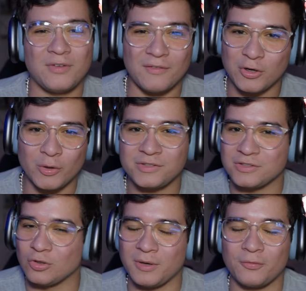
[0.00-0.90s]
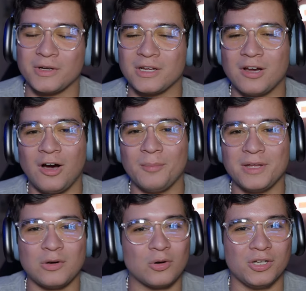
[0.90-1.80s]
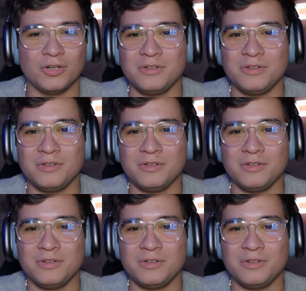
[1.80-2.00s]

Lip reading: If you have any questions, don't be afraid to comment, or, you know,